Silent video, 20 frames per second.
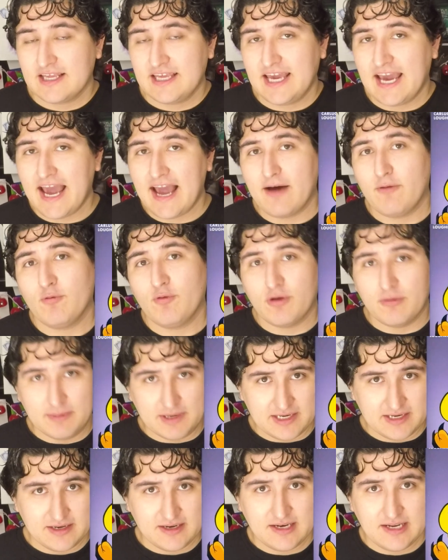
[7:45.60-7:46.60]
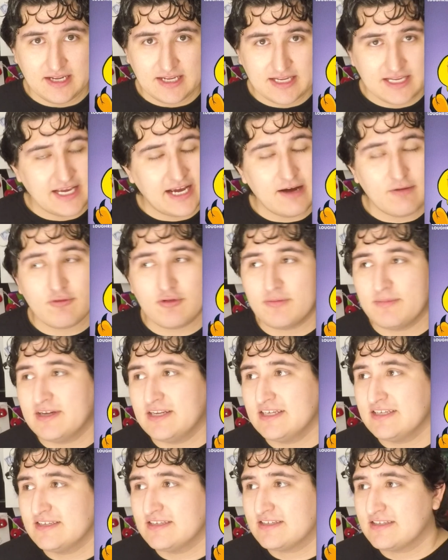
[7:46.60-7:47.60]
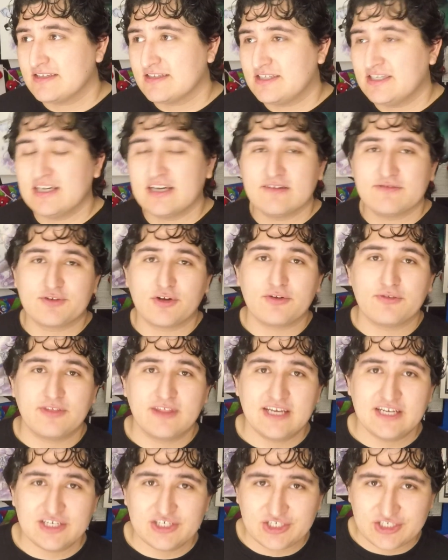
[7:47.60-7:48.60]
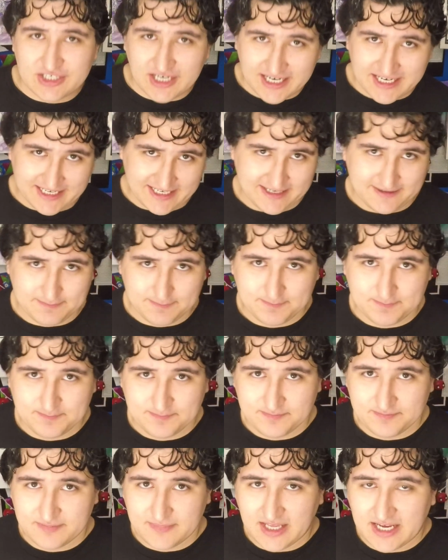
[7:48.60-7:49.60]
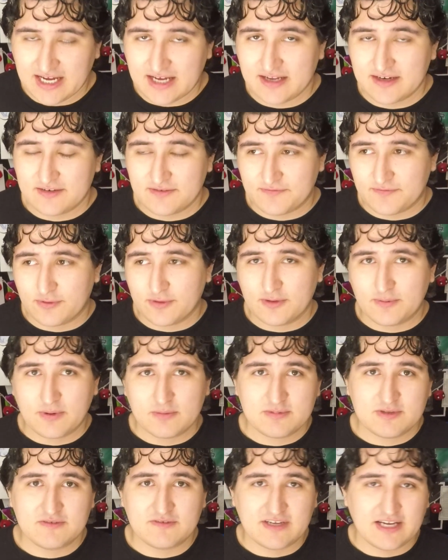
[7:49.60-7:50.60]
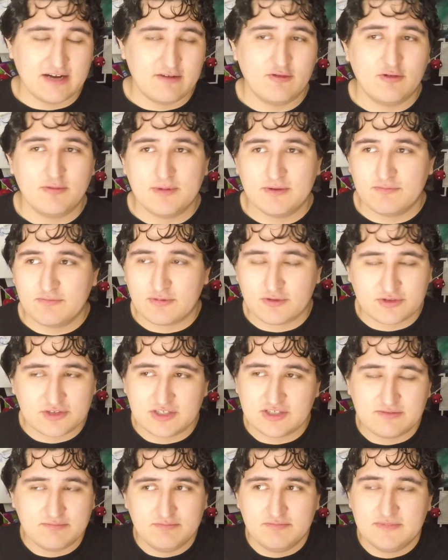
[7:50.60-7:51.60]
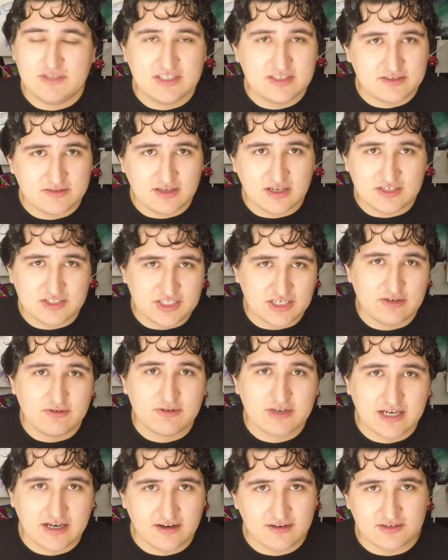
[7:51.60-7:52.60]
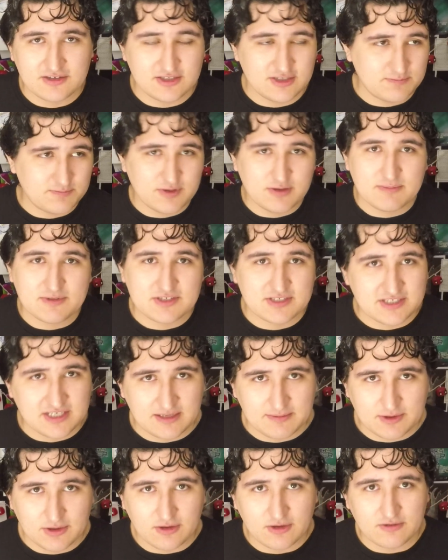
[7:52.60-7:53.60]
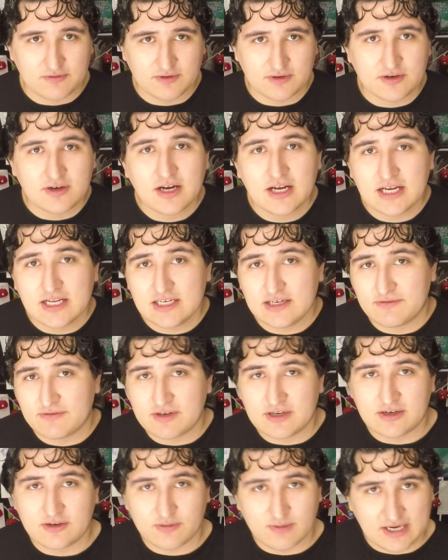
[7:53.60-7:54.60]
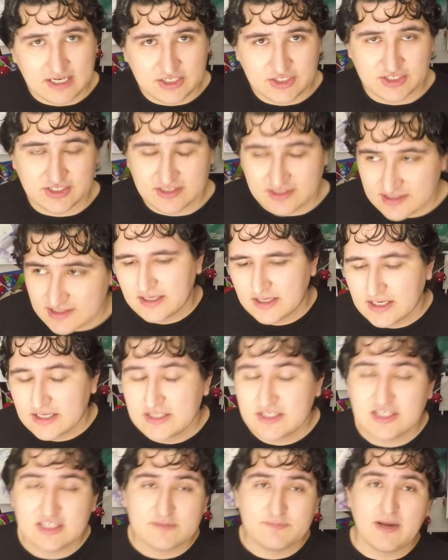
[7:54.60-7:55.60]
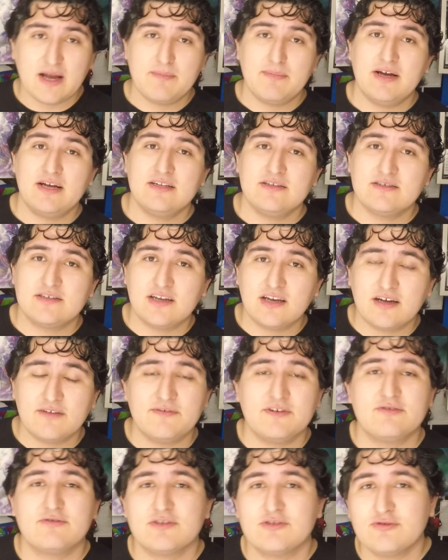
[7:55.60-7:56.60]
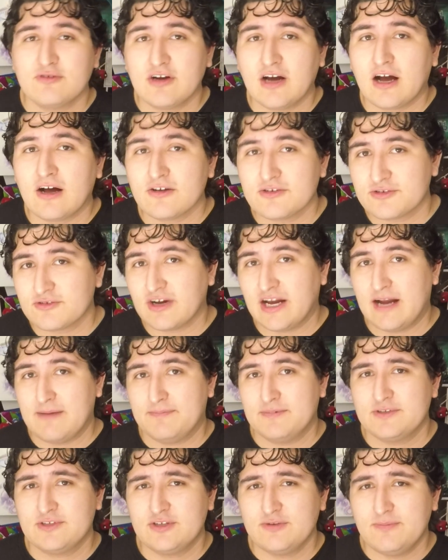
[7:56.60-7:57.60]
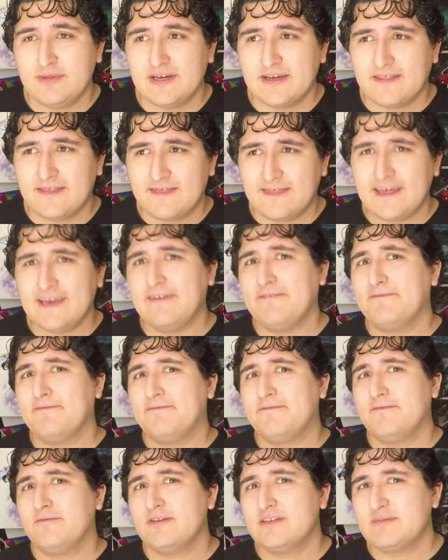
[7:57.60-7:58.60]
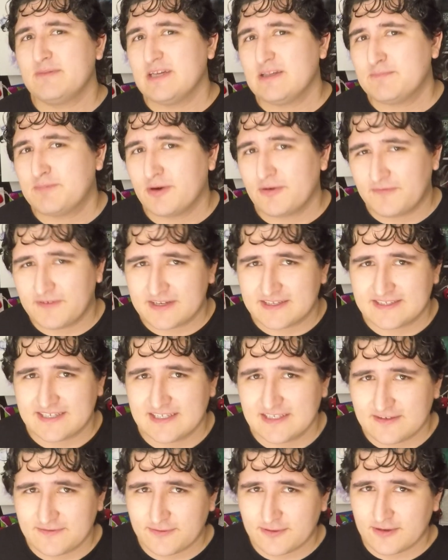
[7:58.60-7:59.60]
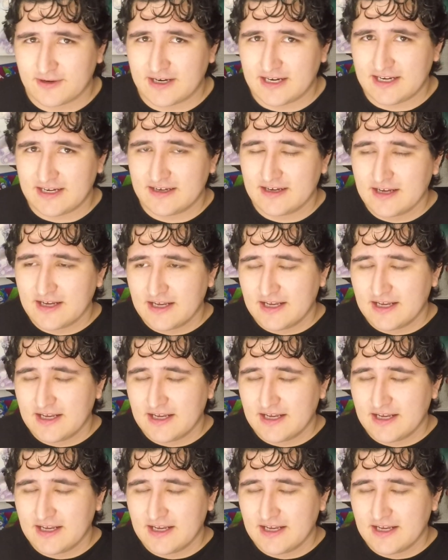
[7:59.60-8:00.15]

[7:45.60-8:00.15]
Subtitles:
Catwoman. She loves all things shiny. And for the purpose of the Catwoman, she's a general character. She's pretty much the same in all of her different iterations. She's Batman's love interest who also happens to be a thief, which makes perfect sense for a